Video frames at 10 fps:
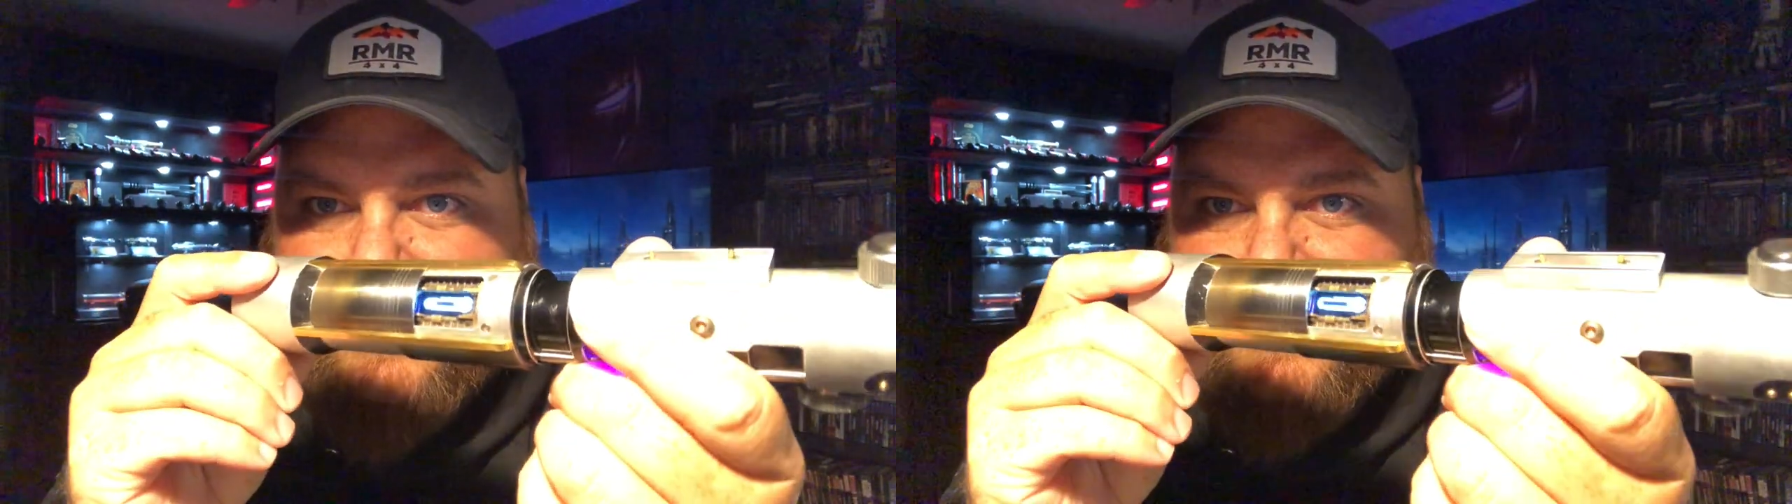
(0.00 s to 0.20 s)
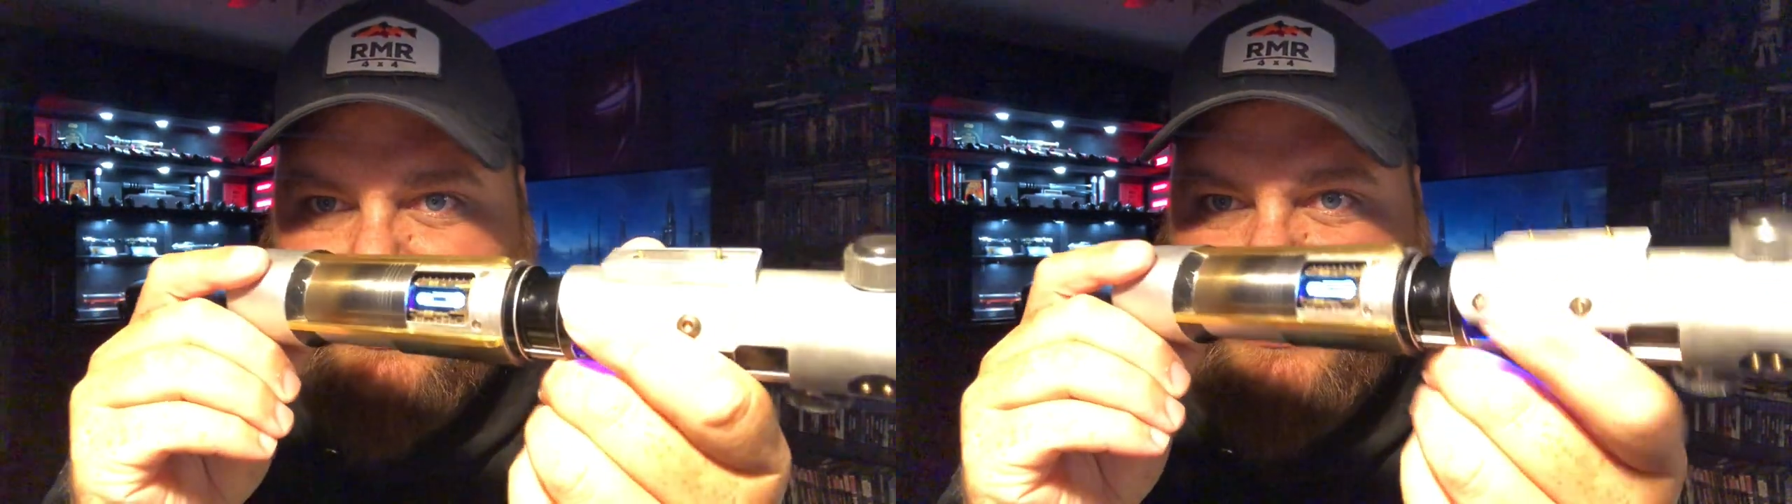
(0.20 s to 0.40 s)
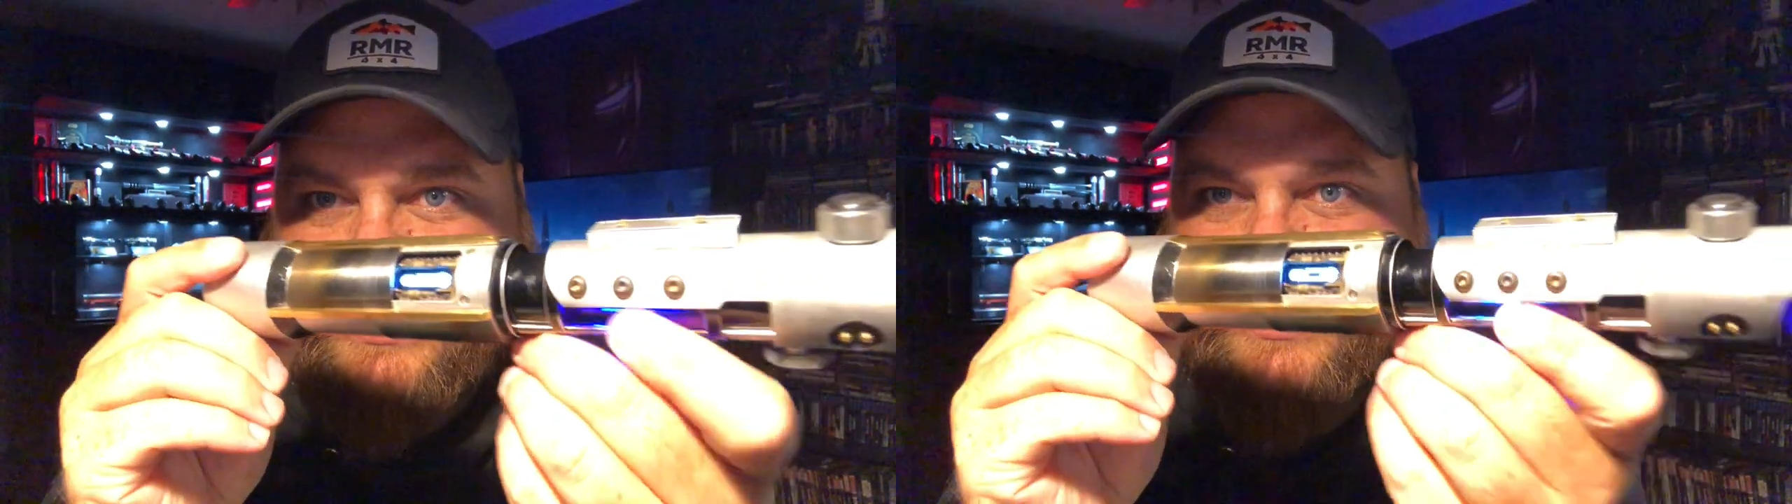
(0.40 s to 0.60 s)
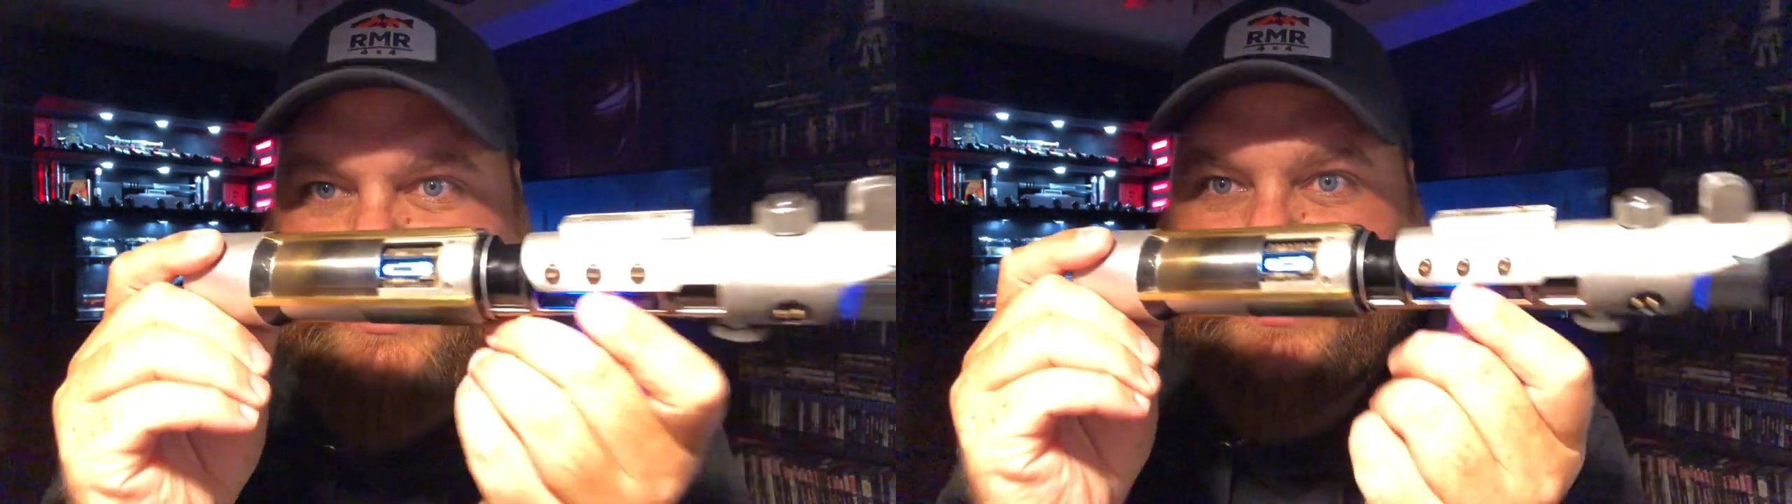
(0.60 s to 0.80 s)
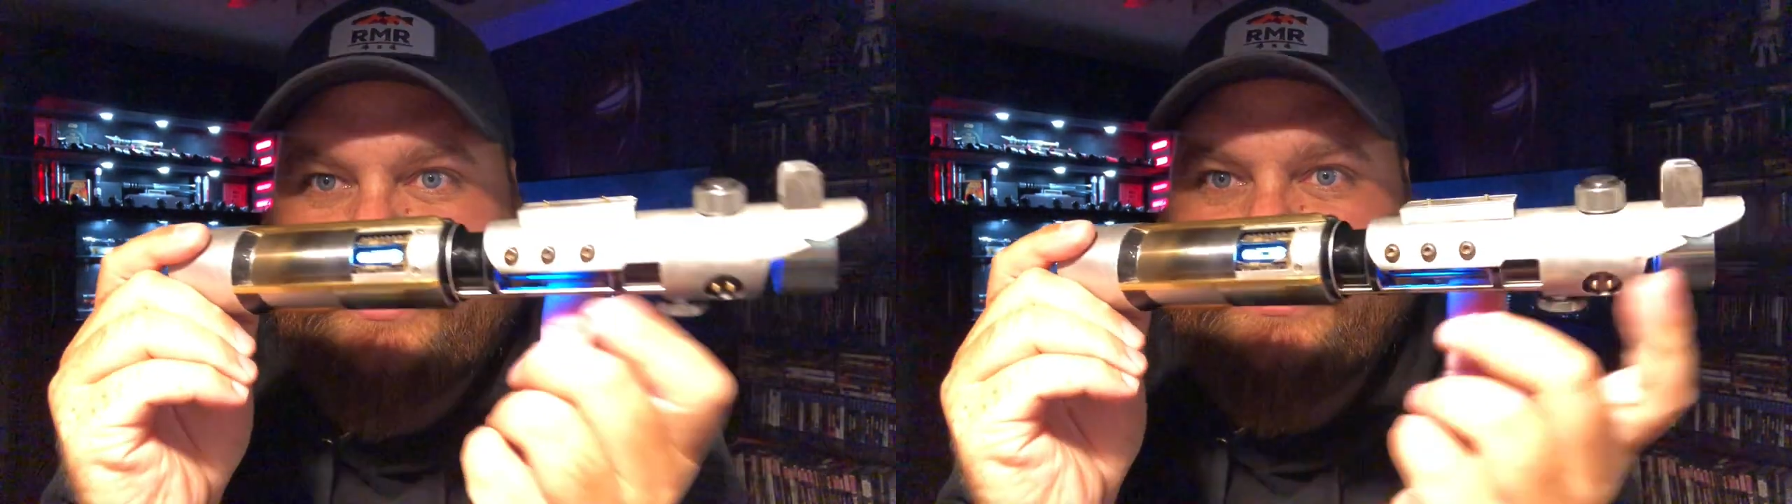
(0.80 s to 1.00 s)
can see it in
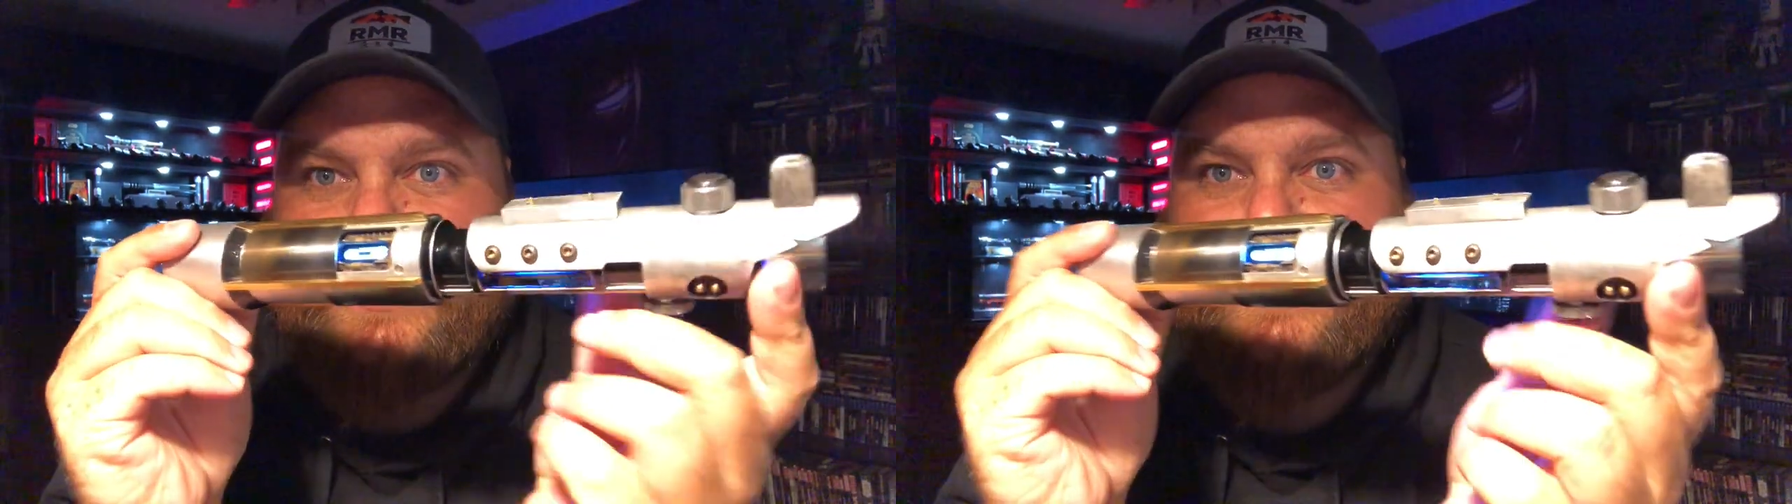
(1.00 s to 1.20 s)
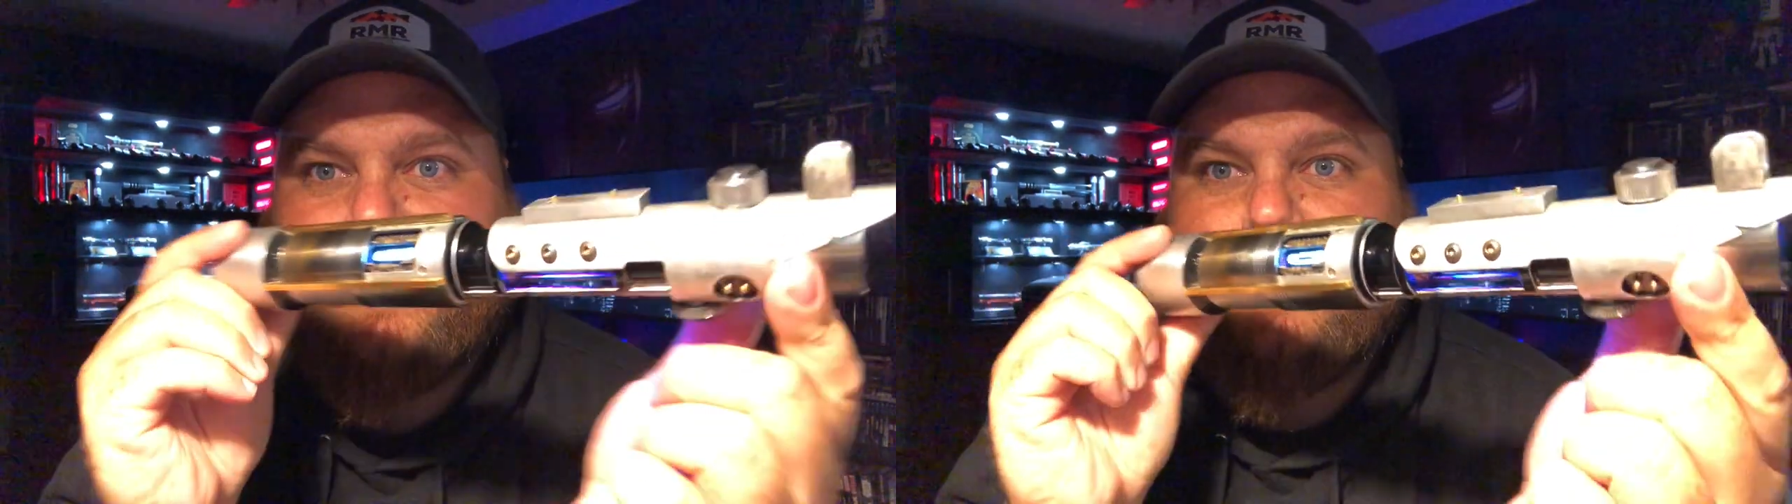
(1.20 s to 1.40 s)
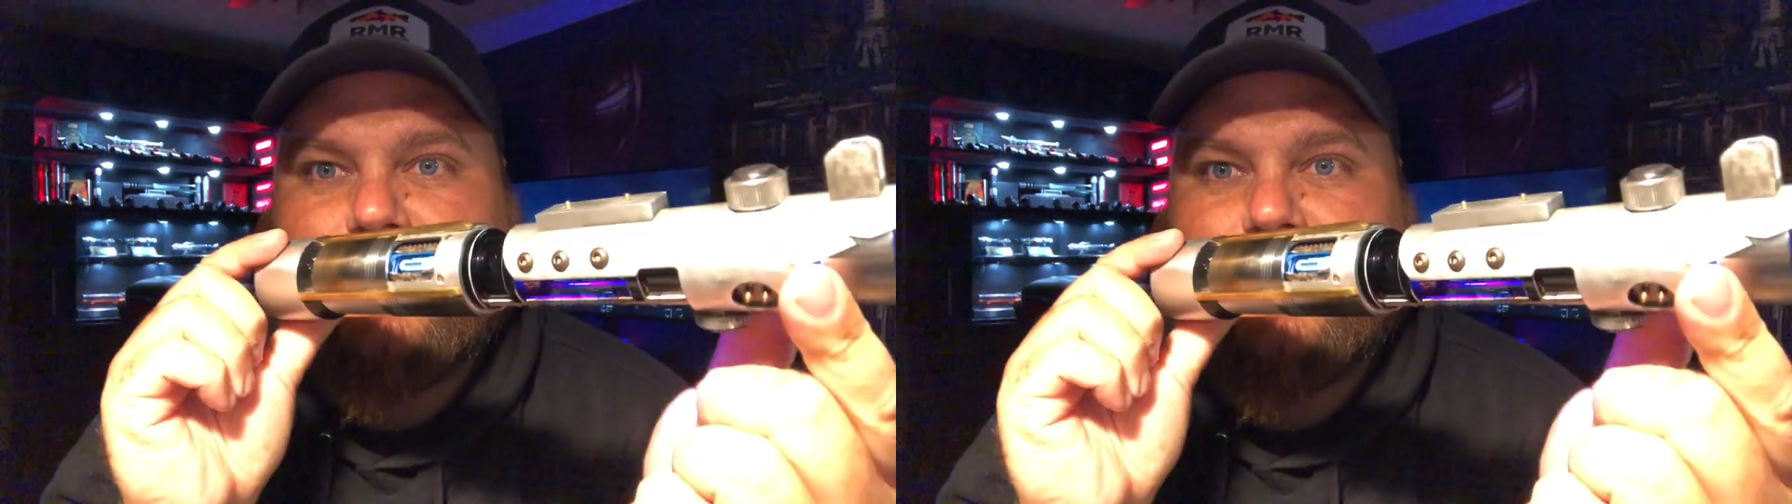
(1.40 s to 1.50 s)
there.